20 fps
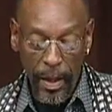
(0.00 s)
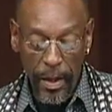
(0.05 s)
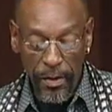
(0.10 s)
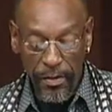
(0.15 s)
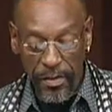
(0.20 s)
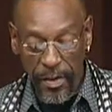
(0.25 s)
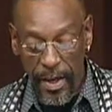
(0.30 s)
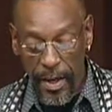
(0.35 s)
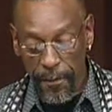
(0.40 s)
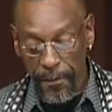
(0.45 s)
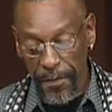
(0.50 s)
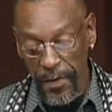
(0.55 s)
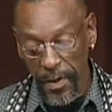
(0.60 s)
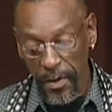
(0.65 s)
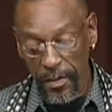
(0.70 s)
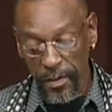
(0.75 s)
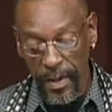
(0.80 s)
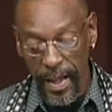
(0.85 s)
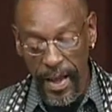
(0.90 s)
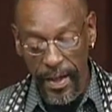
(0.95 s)
Say it
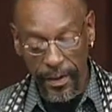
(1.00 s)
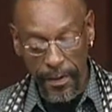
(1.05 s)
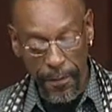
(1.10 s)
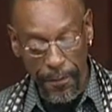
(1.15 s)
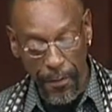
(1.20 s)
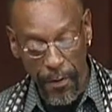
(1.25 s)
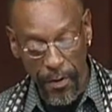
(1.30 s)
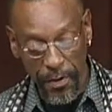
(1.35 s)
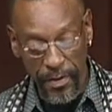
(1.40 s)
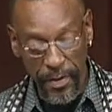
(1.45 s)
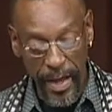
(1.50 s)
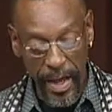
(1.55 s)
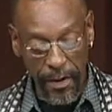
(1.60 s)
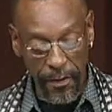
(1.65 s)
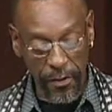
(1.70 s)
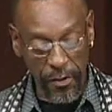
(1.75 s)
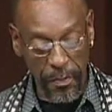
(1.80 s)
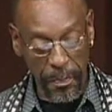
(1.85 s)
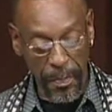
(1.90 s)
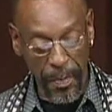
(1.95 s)
feels like the first night
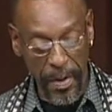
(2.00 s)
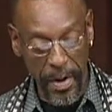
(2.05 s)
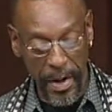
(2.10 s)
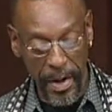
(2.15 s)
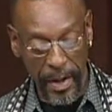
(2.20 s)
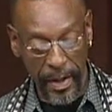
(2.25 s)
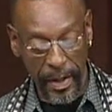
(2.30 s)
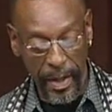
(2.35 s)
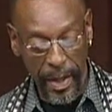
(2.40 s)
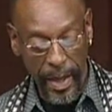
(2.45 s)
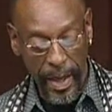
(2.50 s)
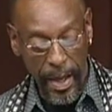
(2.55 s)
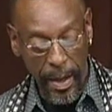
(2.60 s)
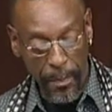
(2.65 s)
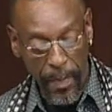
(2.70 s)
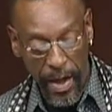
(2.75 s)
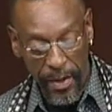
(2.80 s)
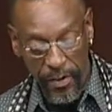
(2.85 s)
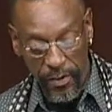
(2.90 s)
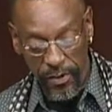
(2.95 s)
of spring, and
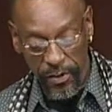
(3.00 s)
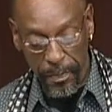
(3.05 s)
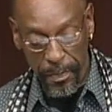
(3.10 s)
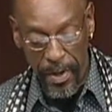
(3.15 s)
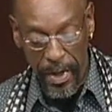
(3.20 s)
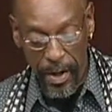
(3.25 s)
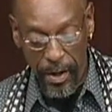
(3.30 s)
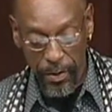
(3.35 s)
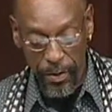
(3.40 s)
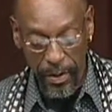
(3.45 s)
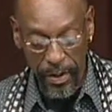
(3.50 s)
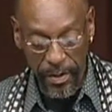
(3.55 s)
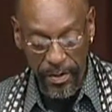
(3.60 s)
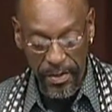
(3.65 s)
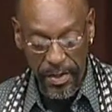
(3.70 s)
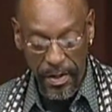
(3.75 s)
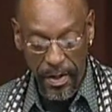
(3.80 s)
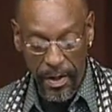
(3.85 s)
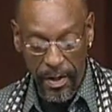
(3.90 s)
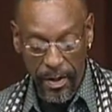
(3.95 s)
by the smell you can
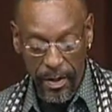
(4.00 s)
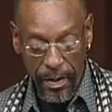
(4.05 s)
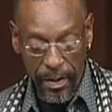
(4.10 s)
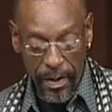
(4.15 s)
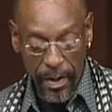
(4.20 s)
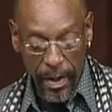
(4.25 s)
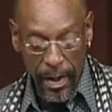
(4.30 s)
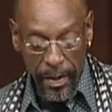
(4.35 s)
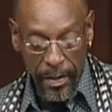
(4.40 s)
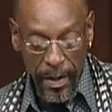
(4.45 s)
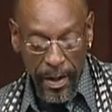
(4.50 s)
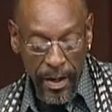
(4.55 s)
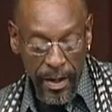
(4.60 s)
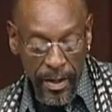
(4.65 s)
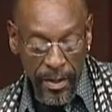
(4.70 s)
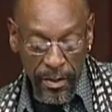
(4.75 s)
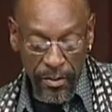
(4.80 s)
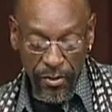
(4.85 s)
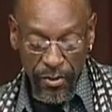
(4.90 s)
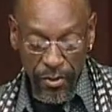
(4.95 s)
tell that it
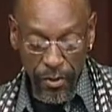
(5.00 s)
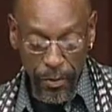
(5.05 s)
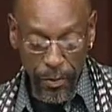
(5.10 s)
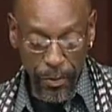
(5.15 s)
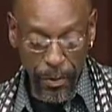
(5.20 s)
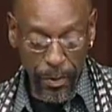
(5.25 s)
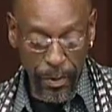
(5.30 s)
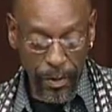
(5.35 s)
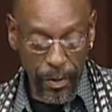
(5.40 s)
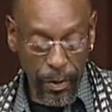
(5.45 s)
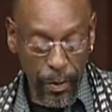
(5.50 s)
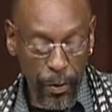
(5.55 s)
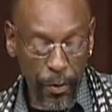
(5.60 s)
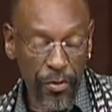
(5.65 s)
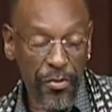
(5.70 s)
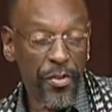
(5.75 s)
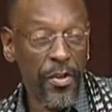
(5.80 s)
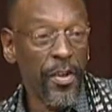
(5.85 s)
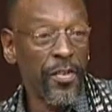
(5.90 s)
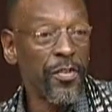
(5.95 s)
is you who
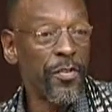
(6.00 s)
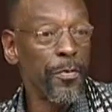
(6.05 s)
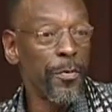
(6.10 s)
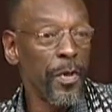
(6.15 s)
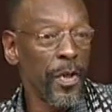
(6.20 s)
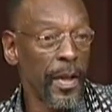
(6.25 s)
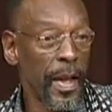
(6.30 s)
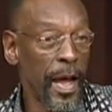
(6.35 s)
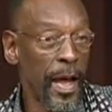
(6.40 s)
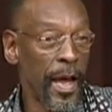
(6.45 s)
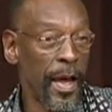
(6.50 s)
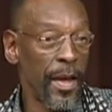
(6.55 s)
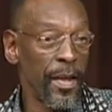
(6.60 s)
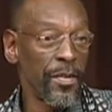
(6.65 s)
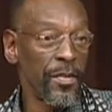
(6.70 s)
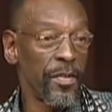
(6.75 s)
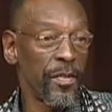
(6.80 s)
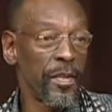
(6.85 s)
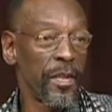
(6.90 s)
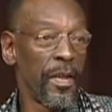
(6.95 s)
just
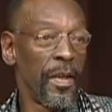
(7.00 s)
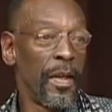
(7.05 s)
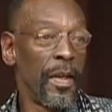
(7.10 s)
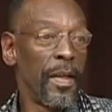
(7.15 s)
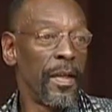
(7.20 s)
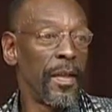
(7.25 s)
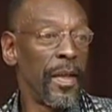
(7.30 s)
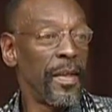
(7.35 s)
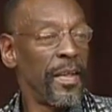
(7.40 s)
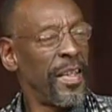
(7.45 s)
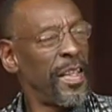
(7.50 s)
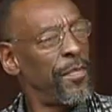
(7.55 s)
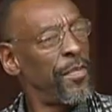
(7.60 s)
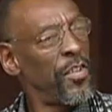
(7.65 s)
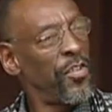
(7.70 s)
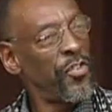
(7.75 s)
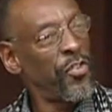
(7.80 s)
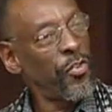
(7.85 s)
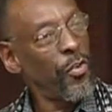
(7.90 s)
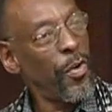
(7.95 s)
realized that
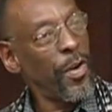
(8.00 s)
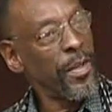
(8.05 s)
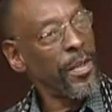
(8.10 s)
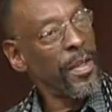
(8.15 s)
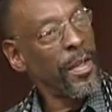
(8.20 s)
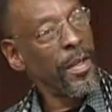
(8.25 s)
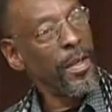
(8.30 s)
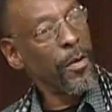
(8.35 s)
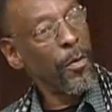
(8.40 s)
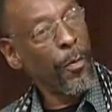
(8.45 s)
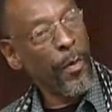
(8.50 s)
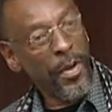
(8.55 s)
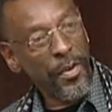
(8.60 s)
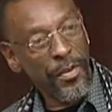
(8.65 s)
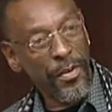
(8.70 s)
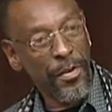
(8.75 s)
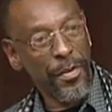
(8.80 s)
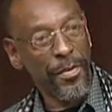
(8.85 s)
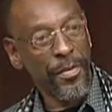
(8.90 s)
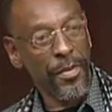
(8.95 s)
even short
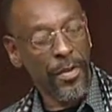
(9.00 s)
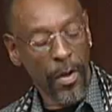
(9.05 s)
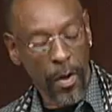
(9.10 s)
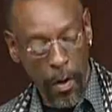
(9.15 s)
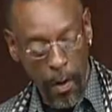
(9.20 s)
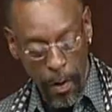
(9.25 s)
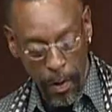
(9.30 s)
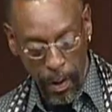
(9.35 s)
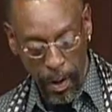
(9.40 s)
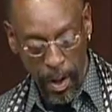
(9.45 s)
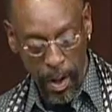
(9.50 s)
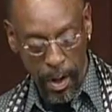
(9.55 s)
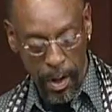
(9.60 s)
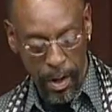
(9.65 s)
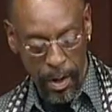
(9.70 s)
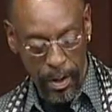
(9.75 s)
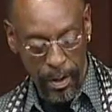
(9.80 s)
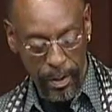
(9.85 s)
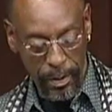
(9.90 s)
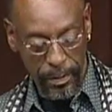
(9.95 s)
winters are
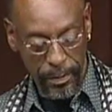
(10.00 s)
long.